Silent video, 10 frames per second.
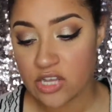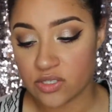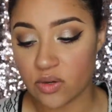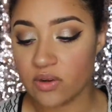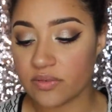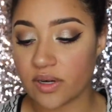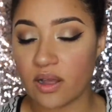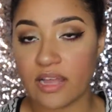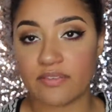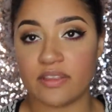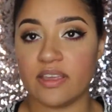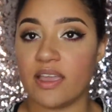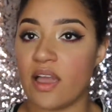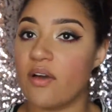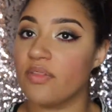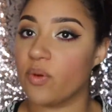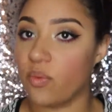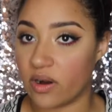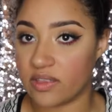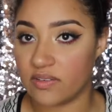So overall, everything, the
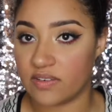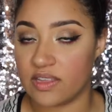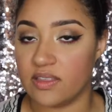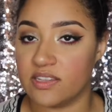worth of everything